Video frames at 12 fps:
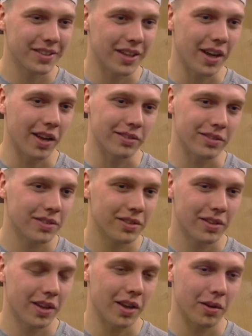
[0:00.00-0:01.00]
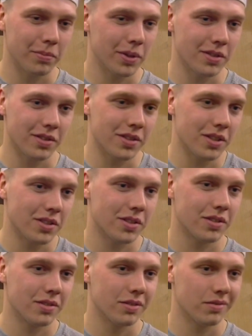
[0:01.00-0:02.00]
yeah, the play
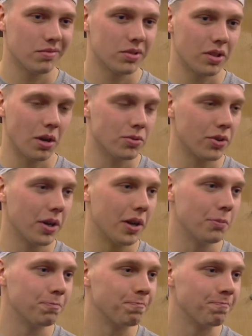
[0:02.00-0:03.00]
just, comes right now.